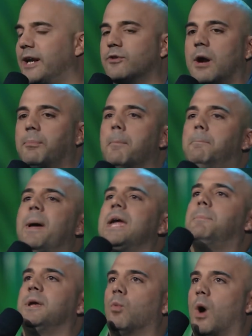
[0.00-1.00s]
I'd grab a
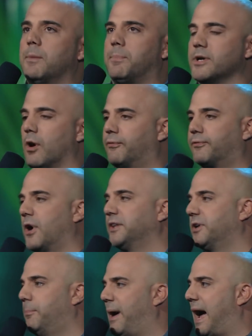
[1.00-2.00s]
baby wipe and go
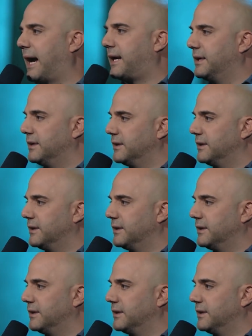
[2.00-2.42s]
front to back.